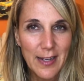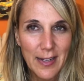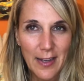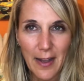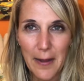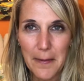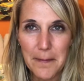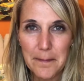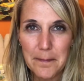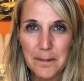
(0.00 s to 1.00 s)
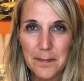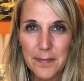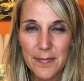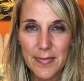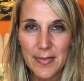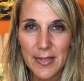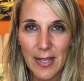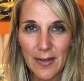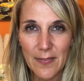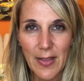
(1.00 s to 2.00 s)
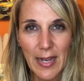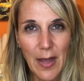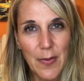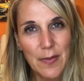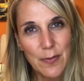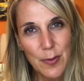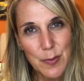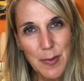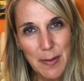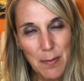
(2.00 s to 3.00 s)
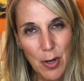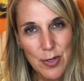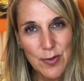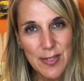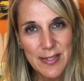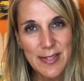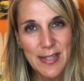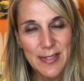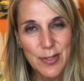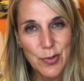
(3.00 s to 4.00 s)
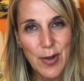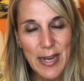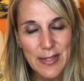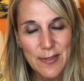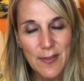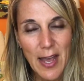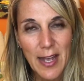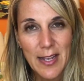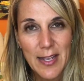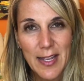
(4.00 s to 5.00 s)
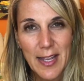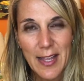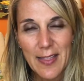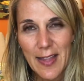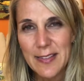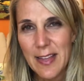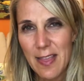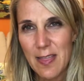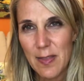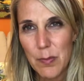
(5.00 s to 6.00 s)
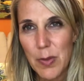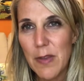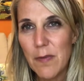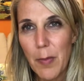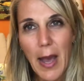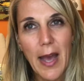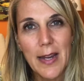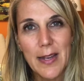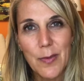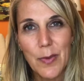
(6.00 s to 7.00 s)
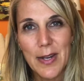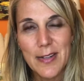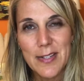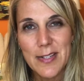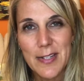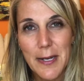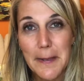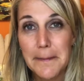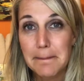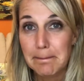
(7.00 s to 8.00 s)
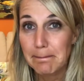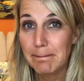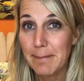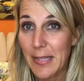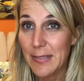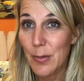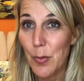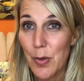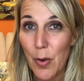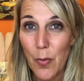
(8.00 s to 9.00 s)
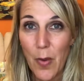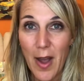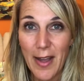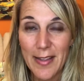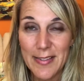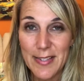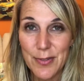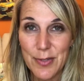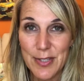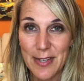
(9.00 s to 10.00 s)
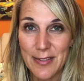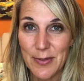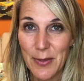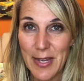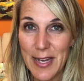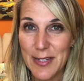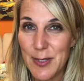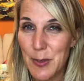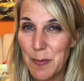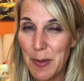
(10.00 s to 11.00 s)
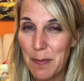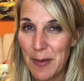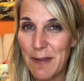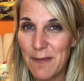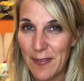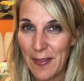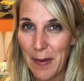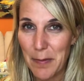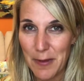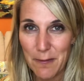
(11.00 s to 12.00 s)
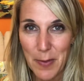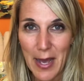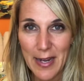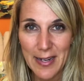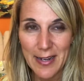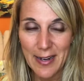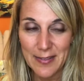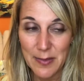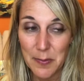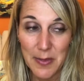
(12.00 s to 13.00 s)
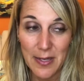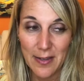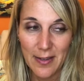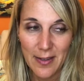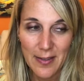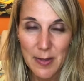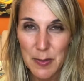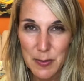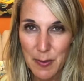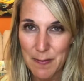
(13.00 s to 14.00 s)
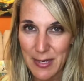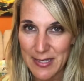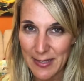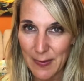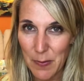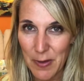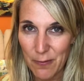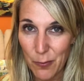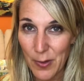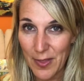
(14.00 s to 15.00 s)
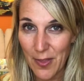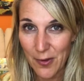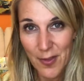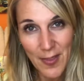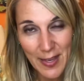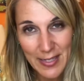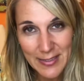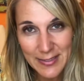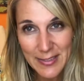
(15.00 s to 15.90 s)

Kind of like how they first made margarines, that's a trans fat, and that's in the beef patty, which I don't know why. It's interesting. So it can't just be beef in that beef patty. It has to be, they must be mixing the beef with other things,